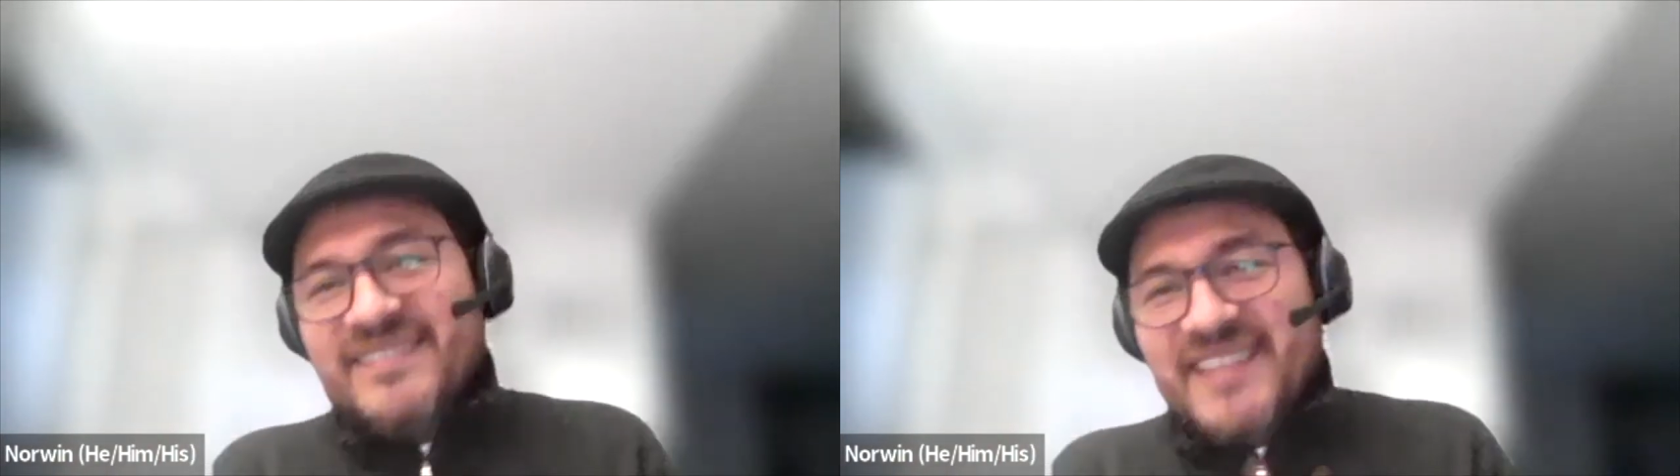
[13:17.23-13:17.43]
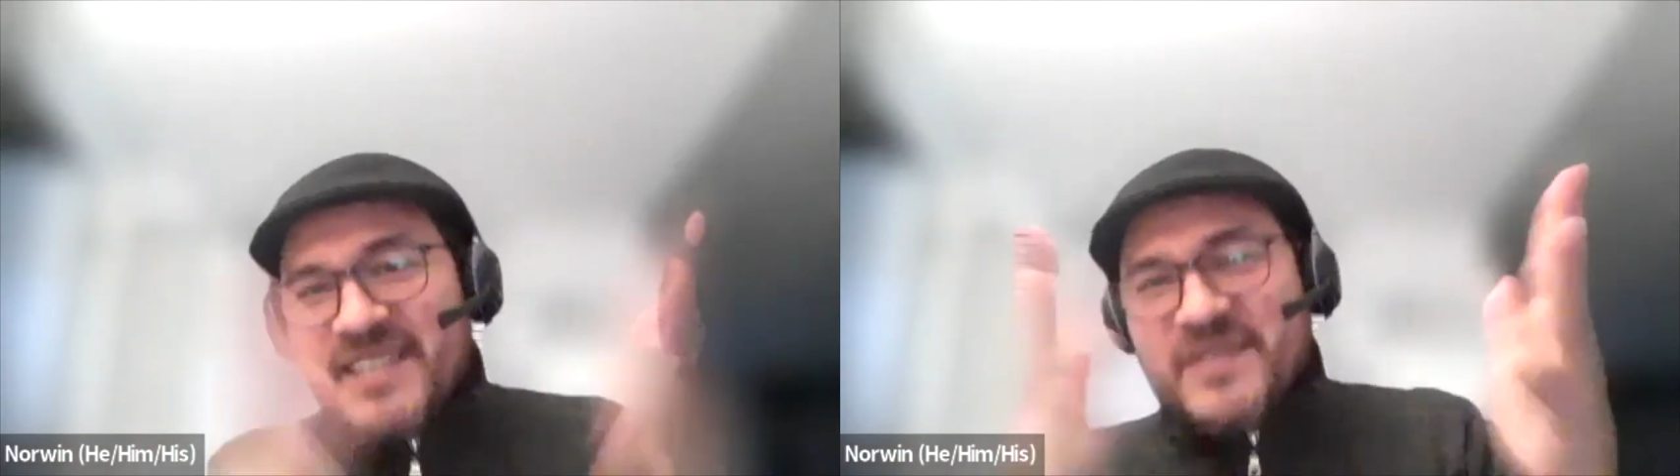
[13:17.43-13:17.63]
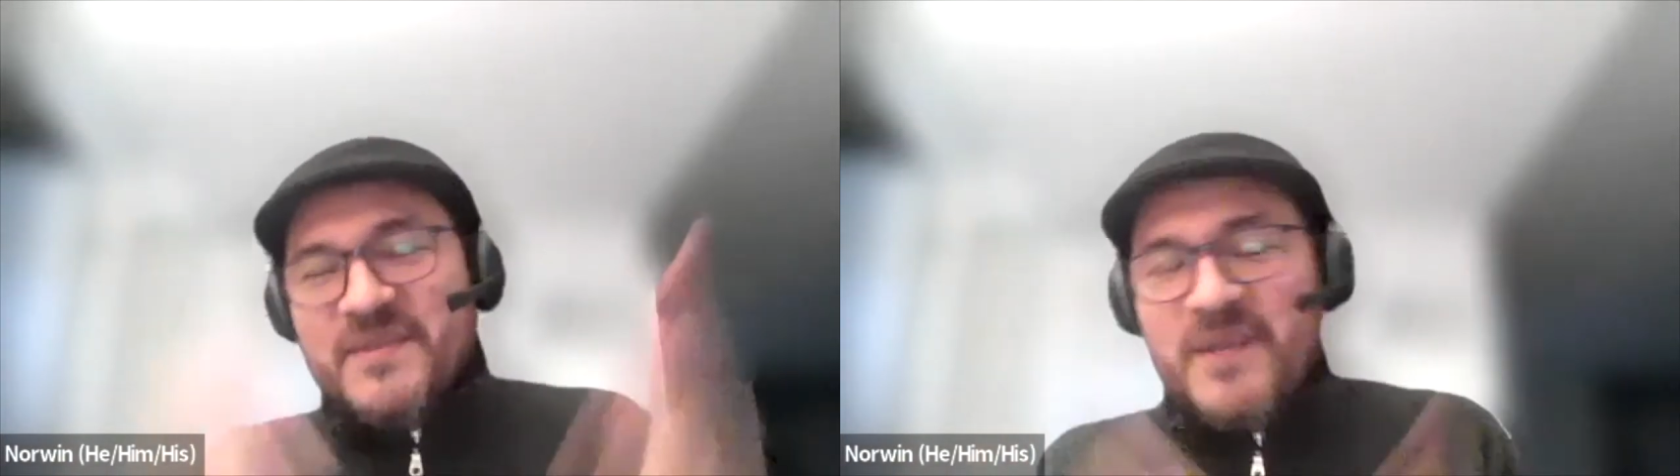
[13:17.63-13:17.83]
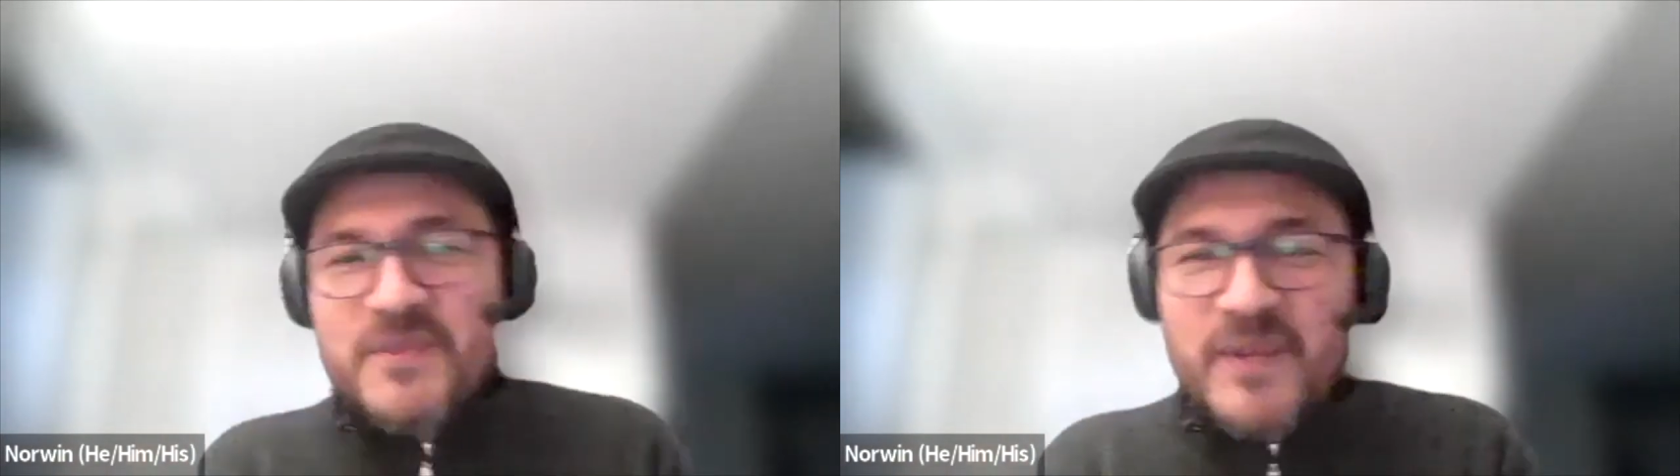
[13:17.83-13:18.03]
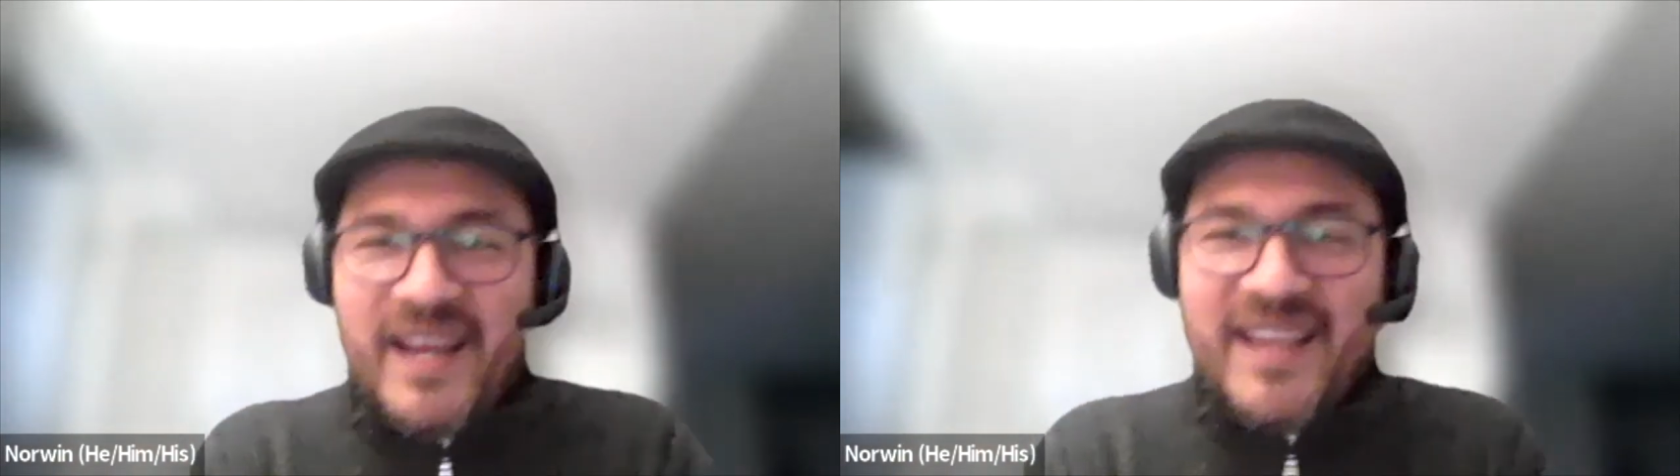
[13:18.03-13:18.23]
That's
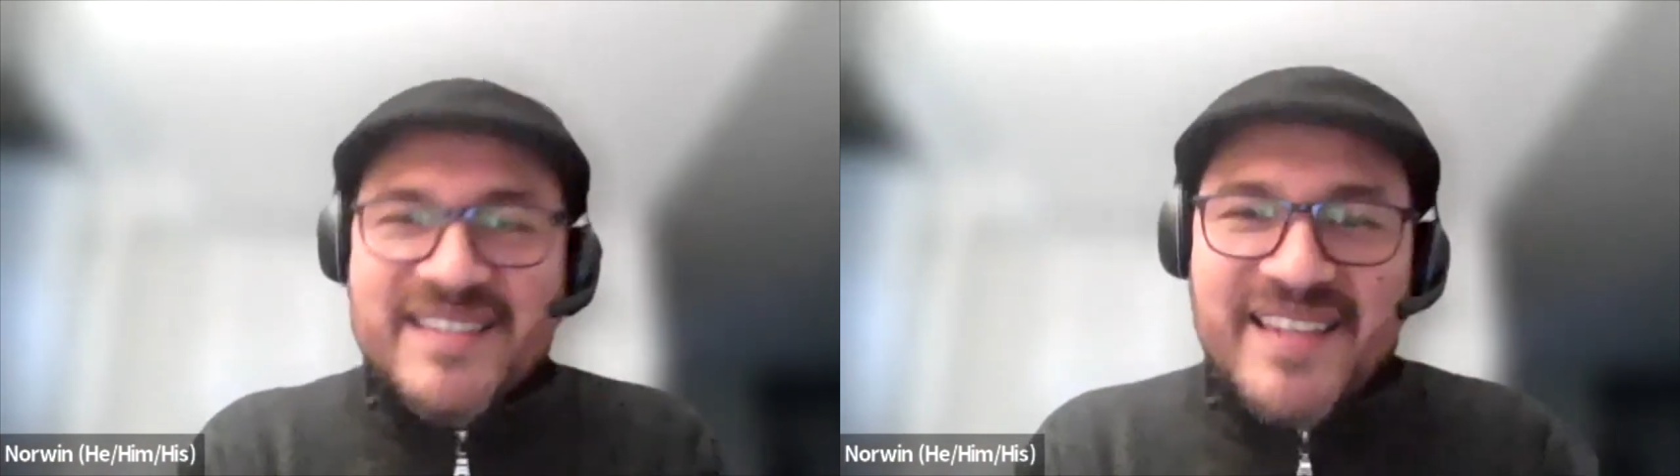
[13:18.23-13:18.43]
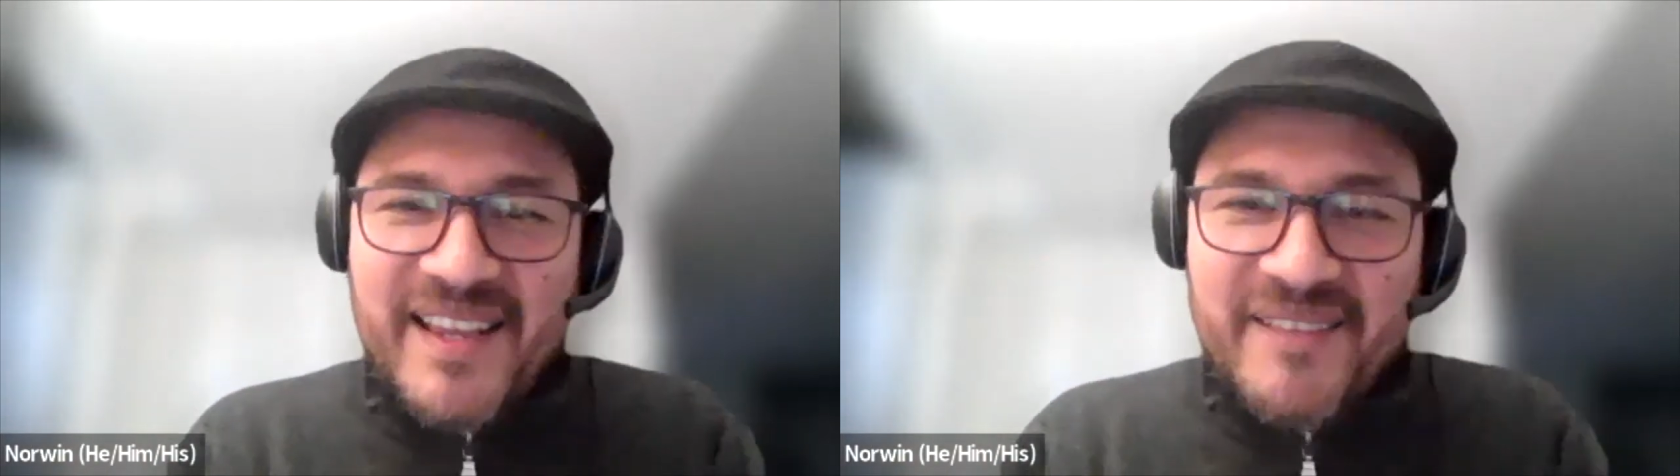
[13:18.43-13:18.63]
what I can say.